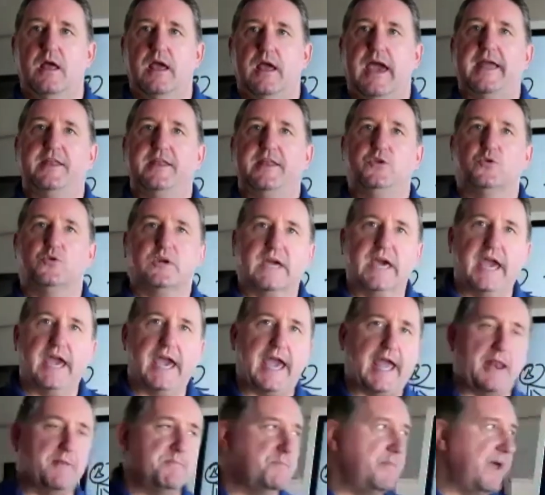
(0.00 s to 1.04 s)
and you
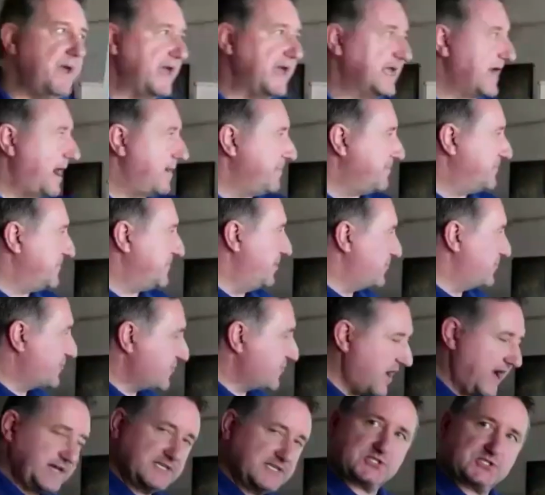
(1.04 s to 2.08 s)
can make up the
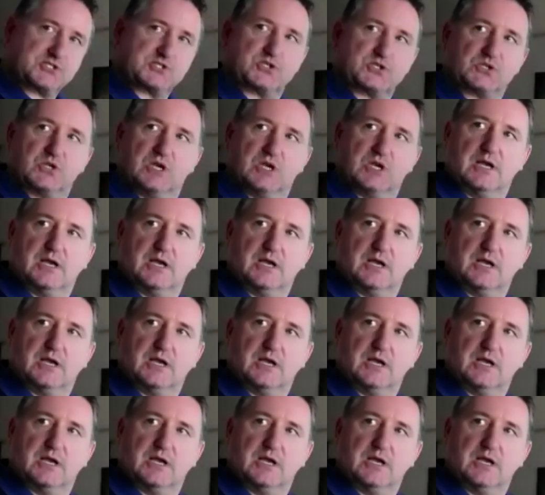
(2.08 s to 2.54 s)
price,